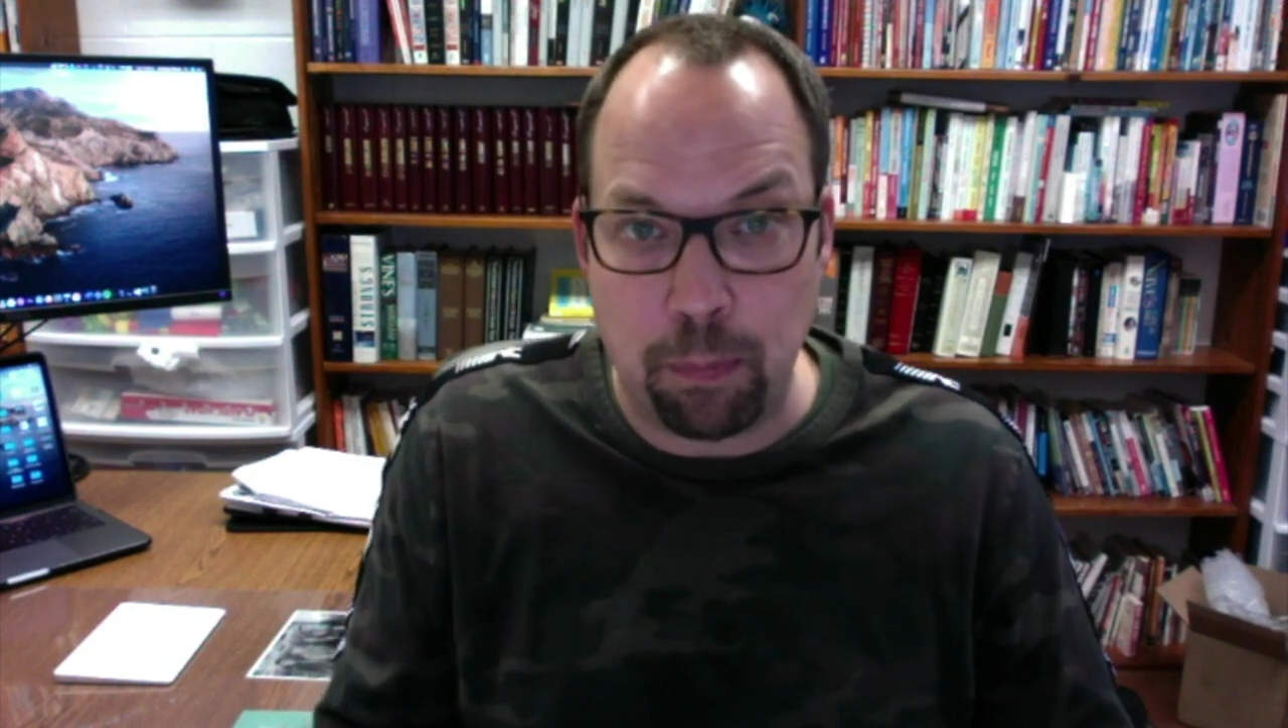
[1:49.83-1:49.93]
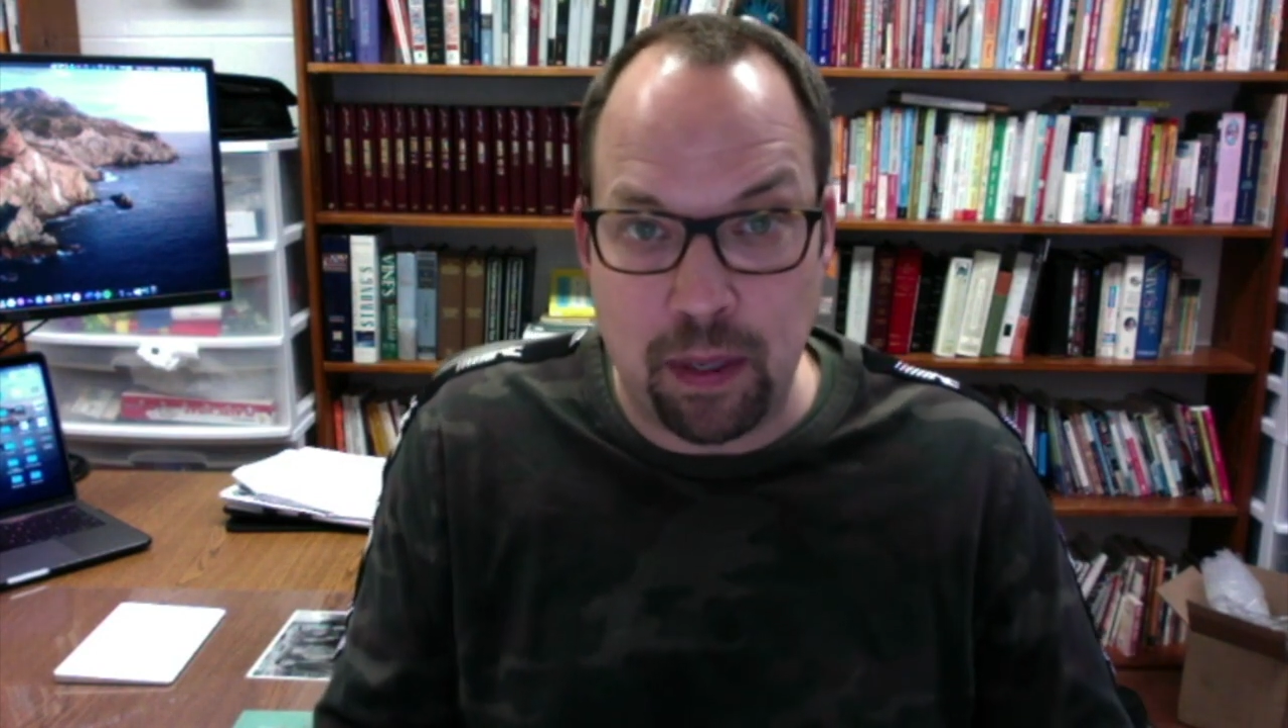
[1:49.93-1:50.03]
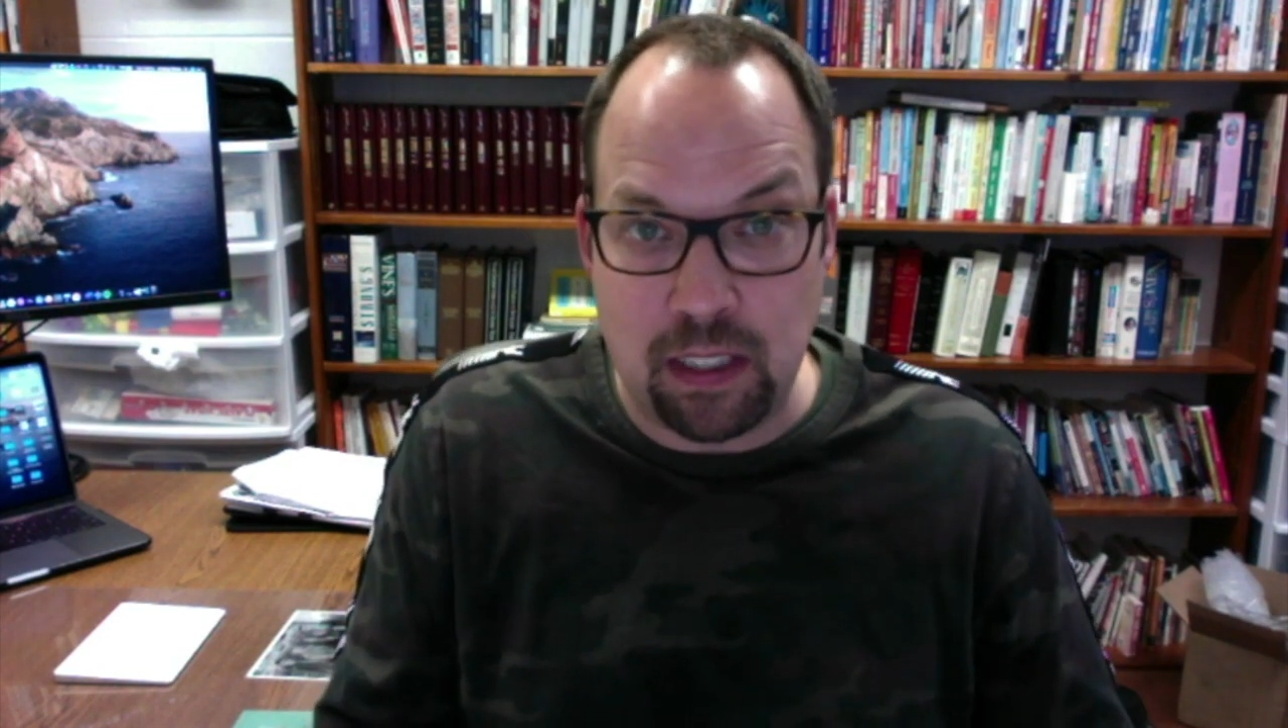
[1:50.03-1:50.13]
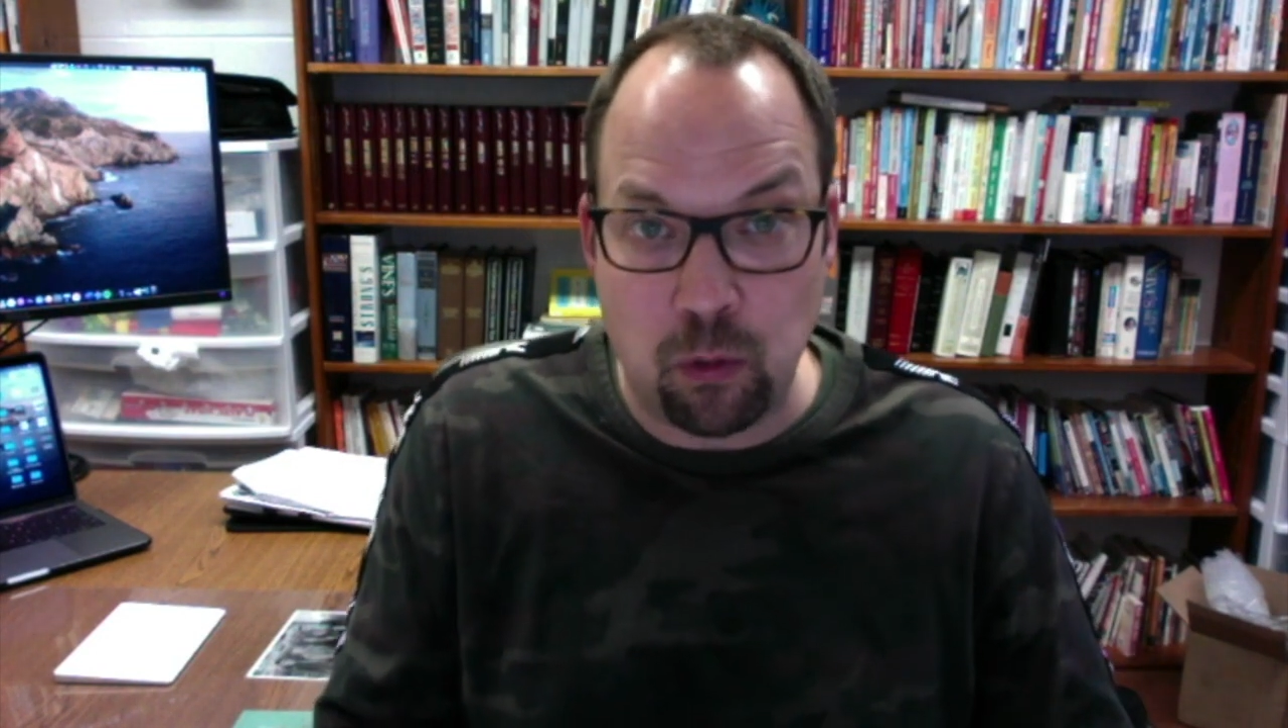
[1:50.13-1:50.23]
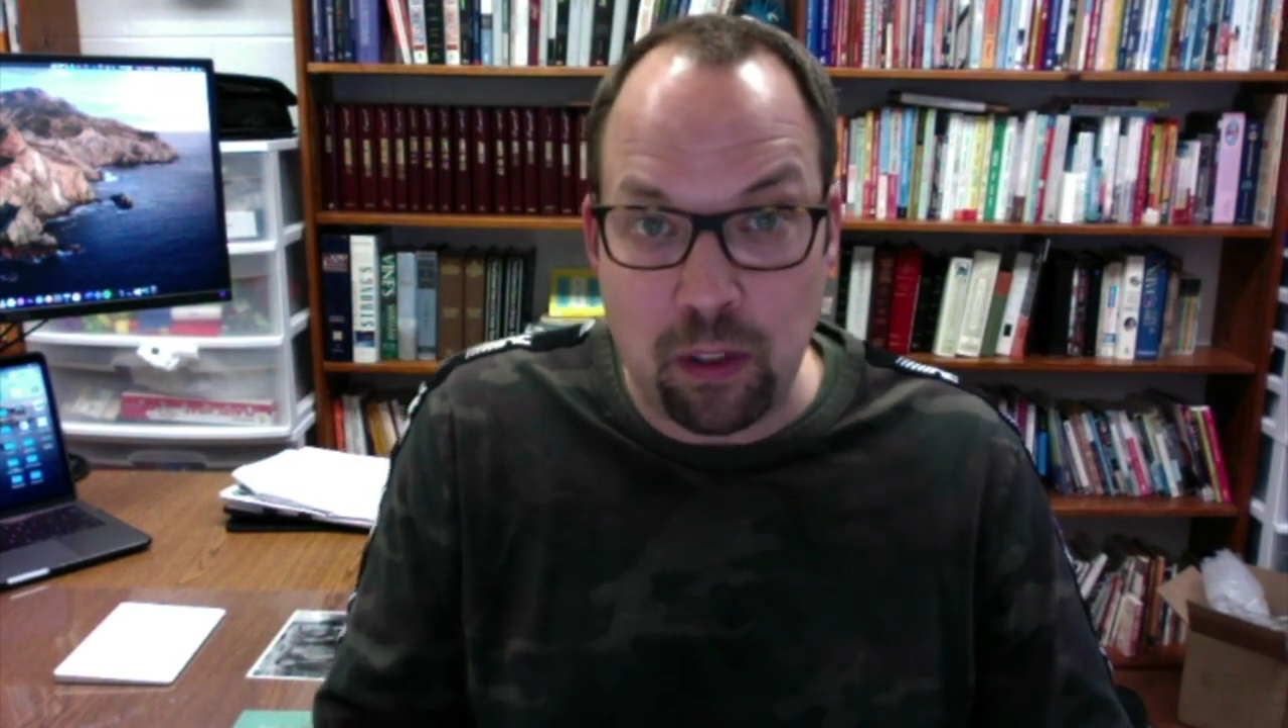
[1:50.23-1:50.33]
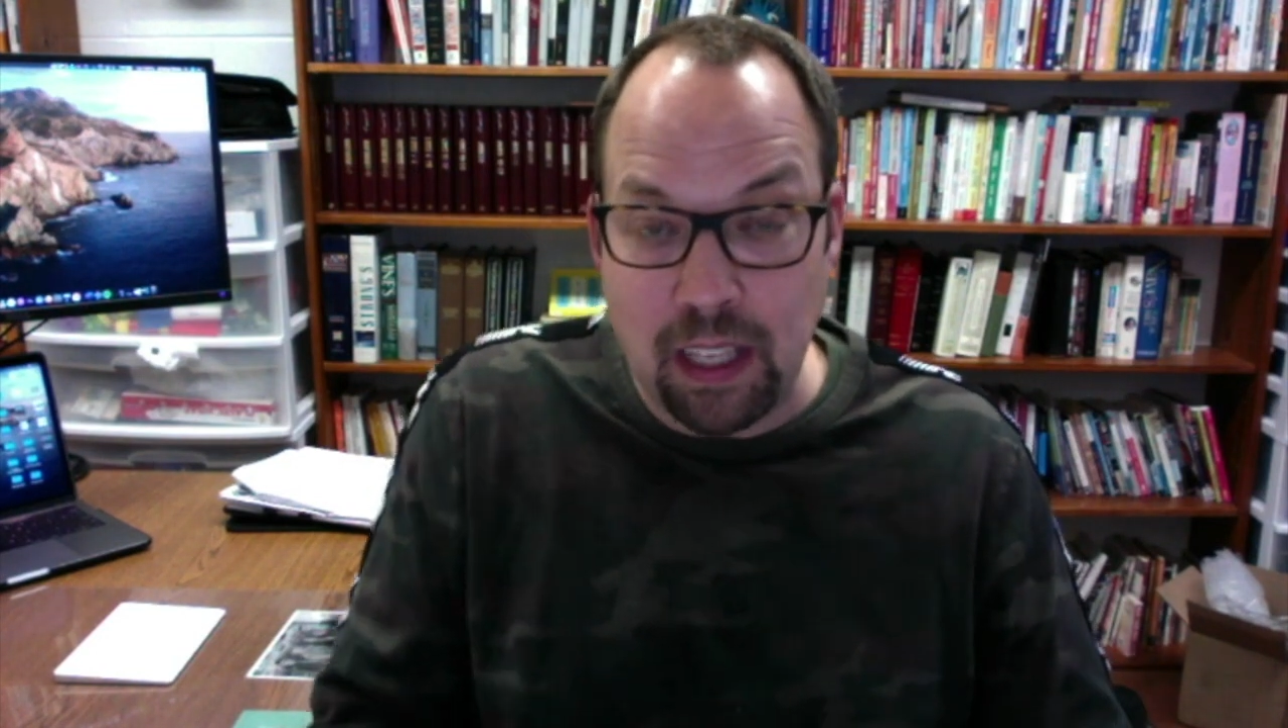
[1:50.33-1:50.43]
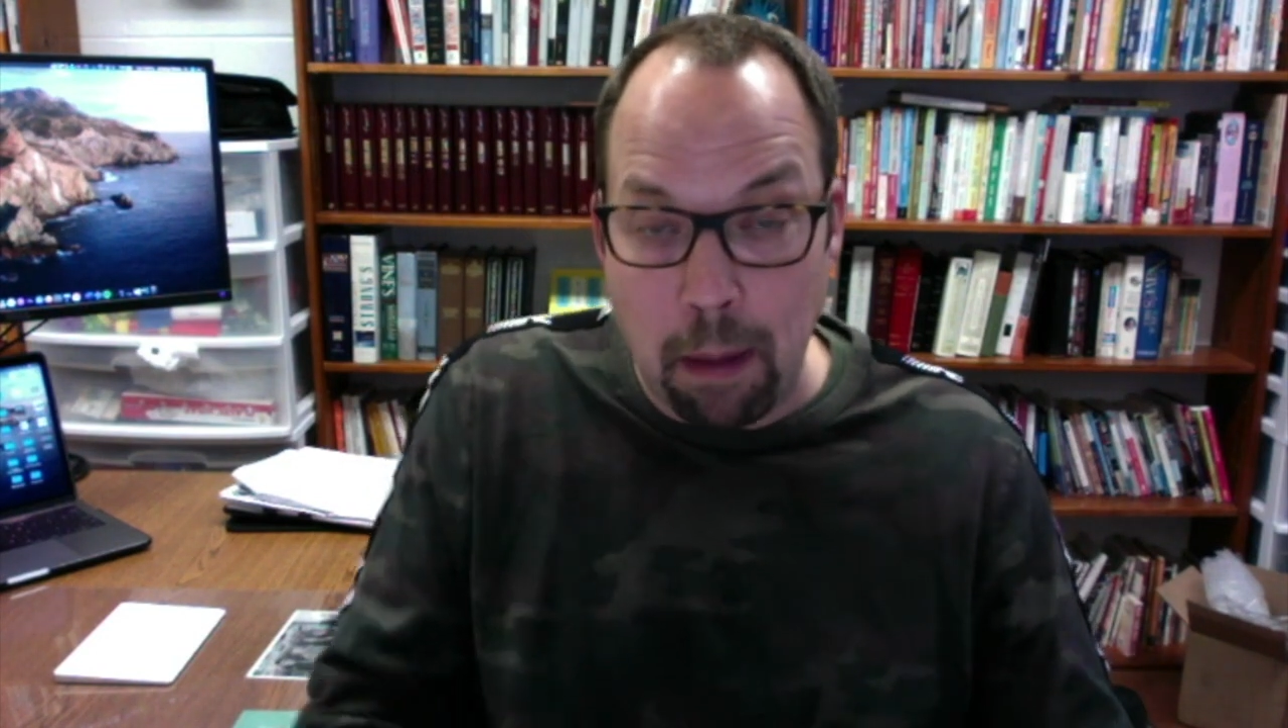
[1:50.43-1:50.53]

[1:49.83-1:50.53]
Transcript: but it's really